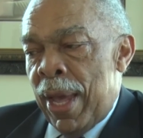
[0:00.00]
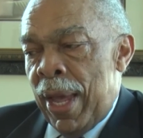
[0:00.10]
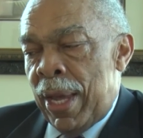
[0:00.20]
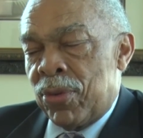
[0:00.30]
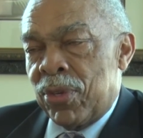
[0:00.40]

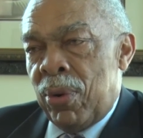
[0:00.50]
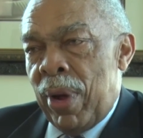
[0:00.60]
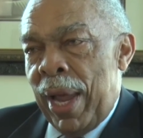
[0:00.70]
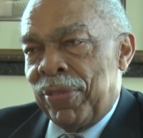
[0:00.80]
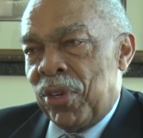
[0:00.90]
And so
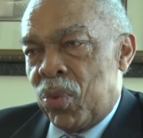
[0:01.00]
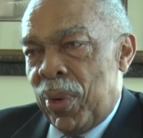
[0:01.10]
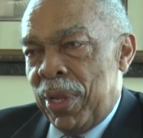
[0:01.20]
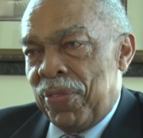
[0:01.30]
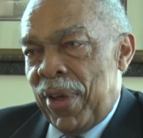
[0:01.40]
after
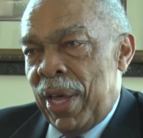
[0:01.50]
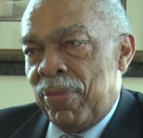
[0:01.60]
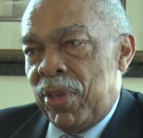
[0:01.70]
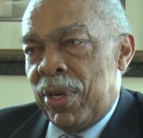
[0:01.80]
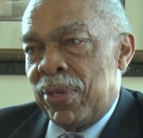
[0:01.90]

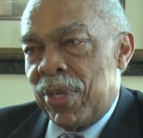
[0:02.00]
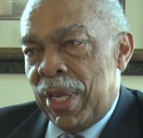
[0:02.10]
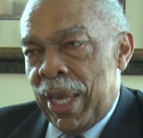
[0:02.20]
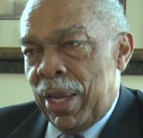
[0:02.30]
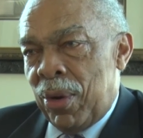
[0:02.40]
25 years
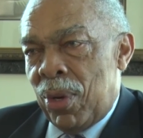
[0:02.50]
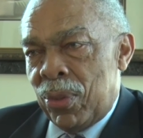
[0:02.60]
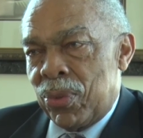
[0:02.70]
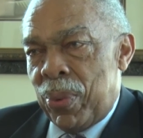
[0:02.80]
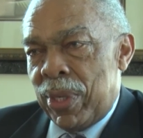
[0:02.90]
and getting all
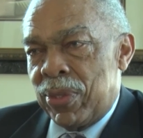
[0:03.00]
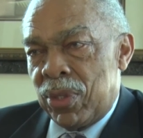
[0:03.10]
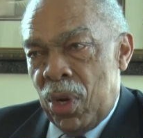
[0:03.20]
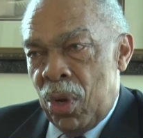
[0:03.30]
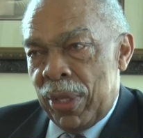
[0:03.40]
those
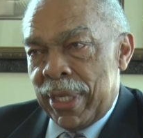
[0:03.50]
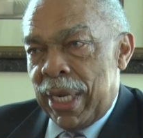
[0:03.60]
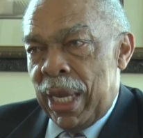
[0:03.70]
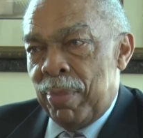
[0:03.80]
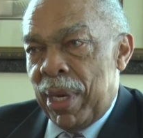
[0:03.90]
questions all the time,